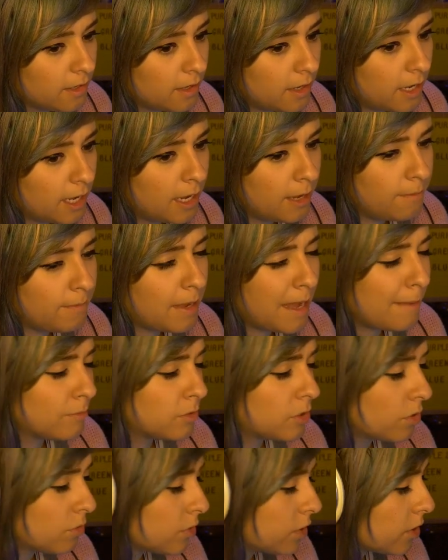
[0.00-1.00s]
I'm
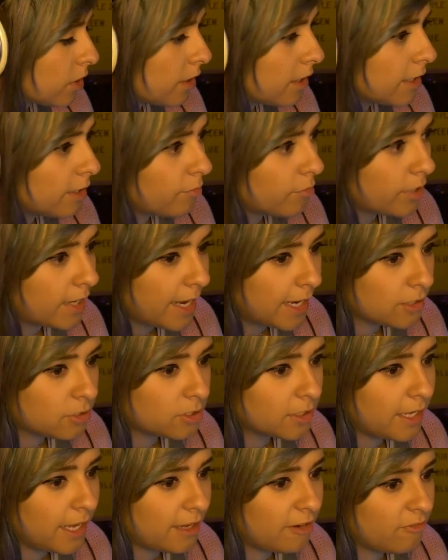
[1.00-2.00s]
so sorry. We're
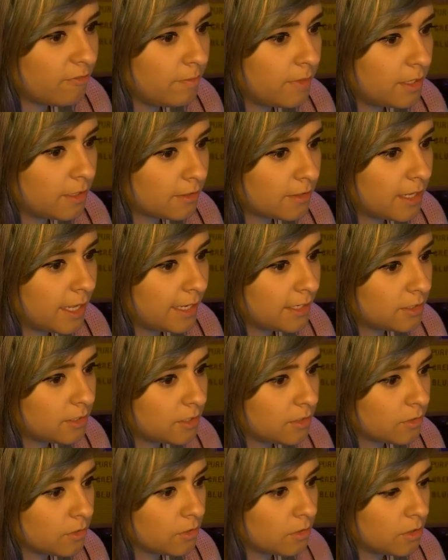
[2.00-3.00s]
actually out of Miller Lite
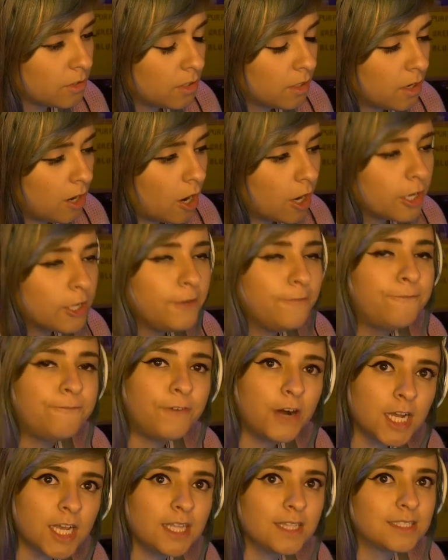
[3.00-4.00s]
too. Are you
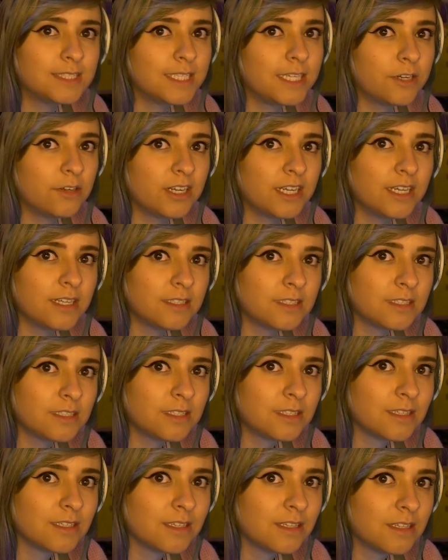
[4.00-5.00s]
fucking serious?
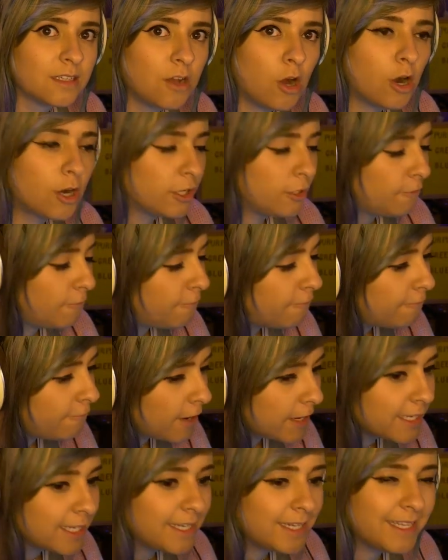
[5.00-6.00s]
Are you
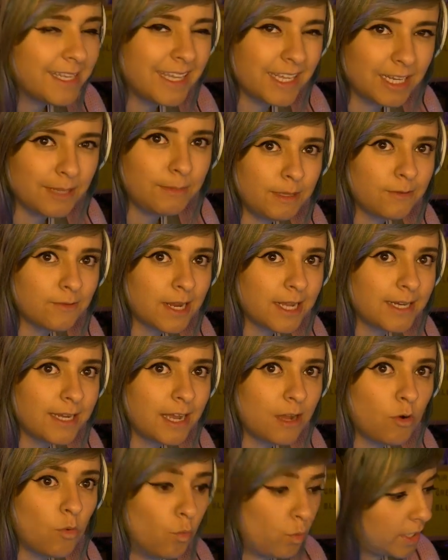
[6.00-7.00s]
fucking kidding right
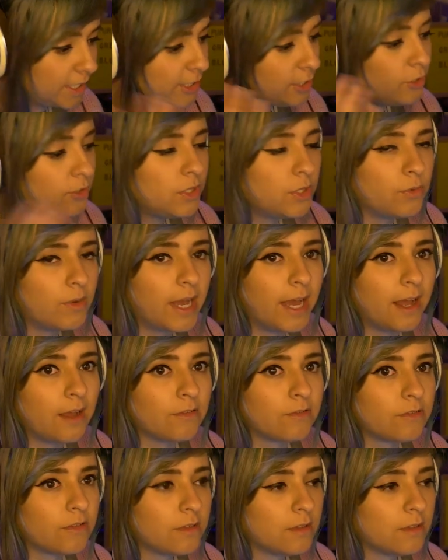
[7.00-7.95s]
now? What do you have?